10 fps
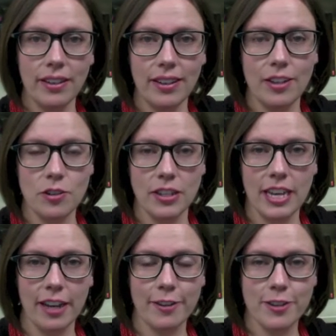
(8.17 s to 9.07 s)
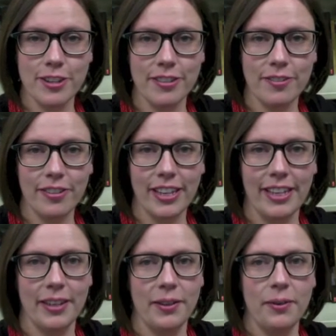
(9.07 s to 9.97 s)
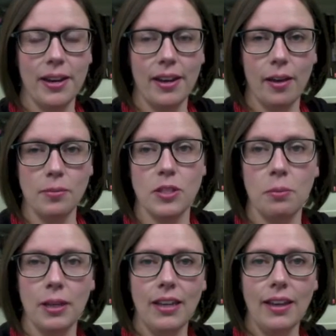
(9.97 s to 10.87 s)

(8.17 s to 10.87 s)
introduction video to me